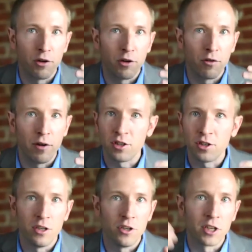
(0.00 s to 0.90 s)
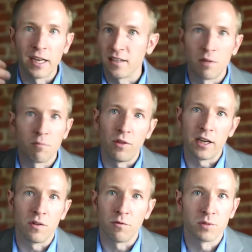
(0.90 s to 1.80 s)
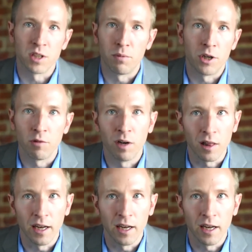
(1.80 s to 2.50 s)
going to get some reflection from some part of your ring light. So it's just,